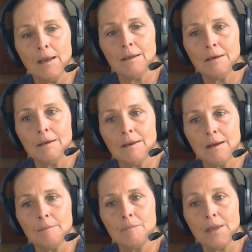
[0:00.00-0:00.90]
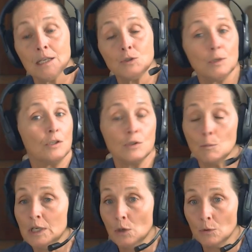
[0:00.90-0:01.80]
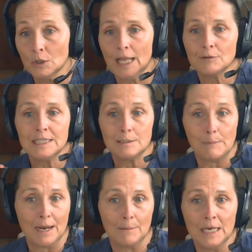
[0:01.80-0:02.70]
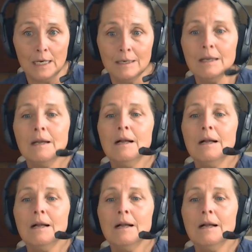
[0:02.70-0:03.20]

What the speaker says: answering those. And we don't allow spamming.